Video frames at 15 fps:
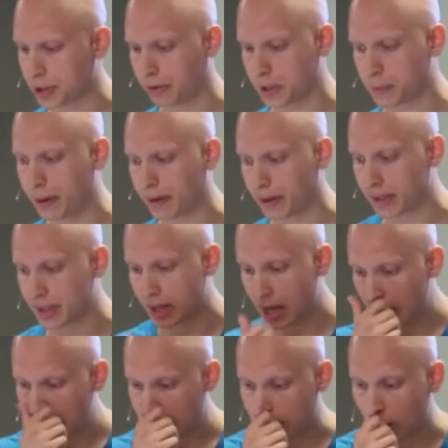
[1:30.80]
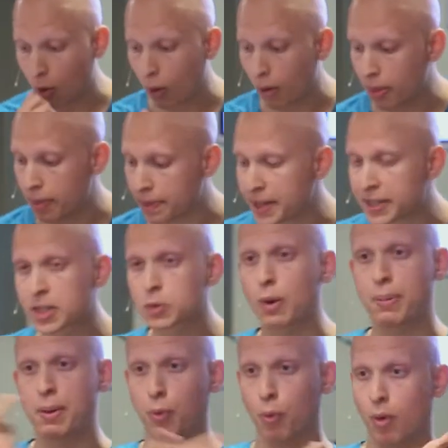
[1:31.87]
visceral experience. So this is
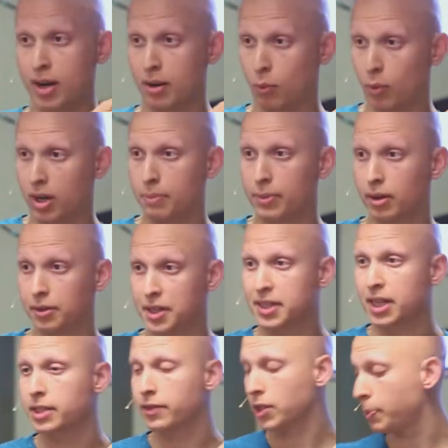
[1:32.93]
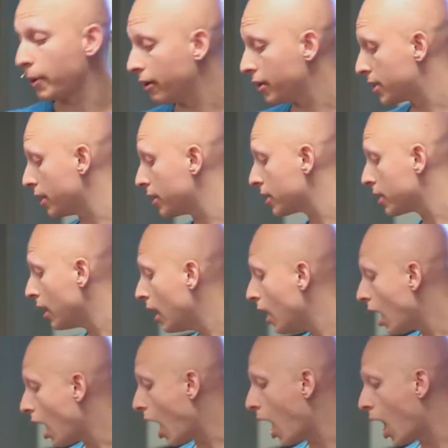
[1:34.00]
what people want to build, these kinds of experiences.
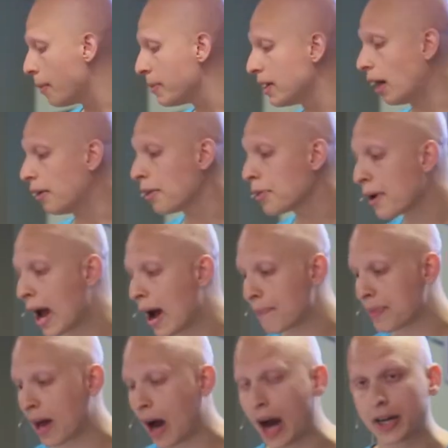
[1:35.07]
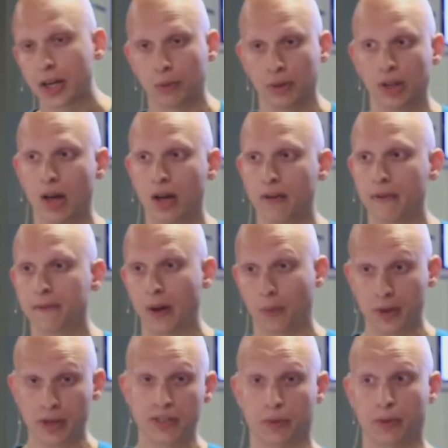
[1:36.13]
Another app that I know and love
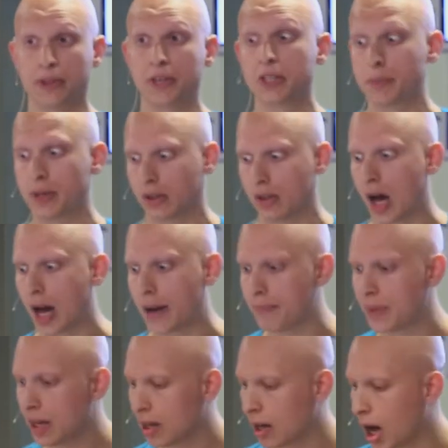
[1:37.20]
that we use at RethinkDB a lot